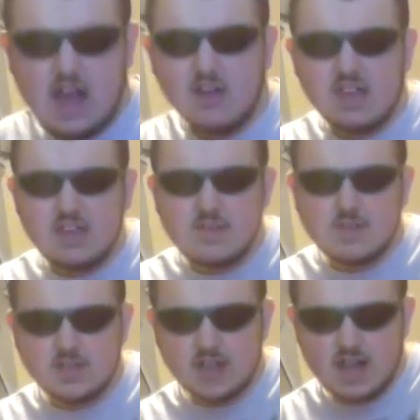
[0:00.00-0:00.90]
And how can you
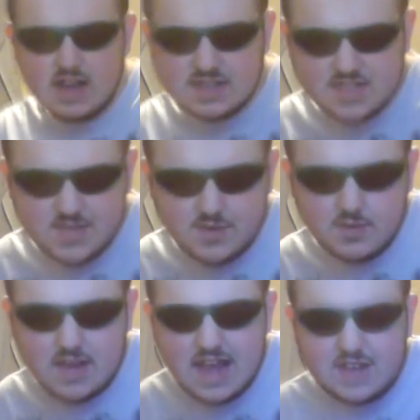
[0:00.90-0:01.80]
even call yourself a
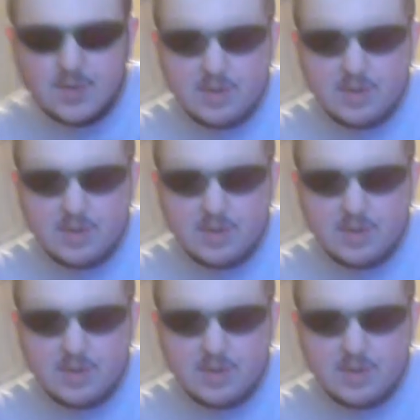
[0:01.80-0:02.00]
reactor